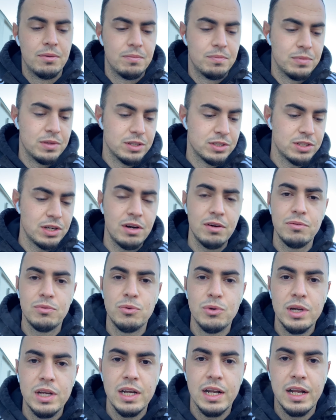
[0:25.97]
Deserved
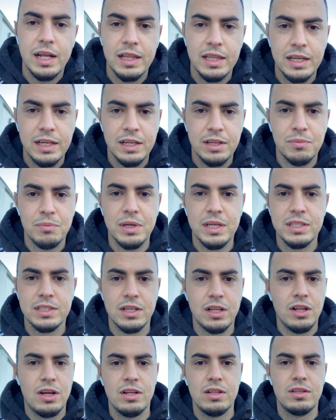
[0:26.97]
win, and I think it means a
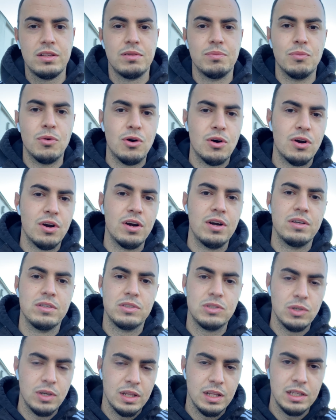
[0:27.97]
lot more
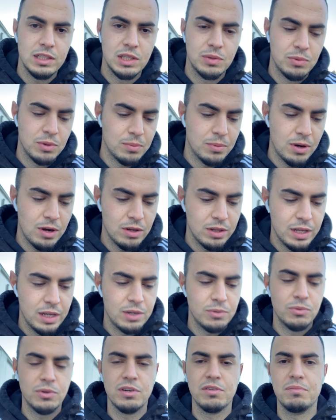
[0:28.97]
to Athletic Bilbao than
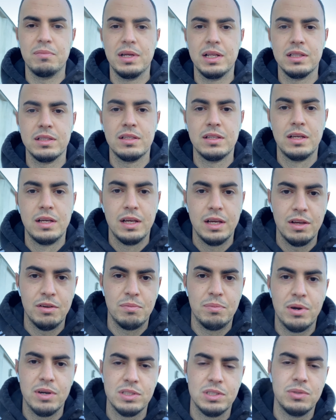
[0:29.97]
it would have meant if
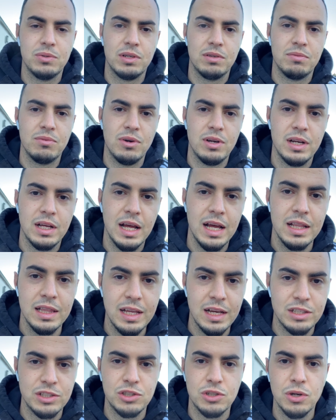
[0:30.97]
Barça would have won it, and
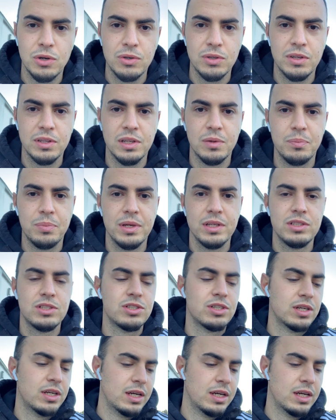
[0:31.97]
that showed on the pitch.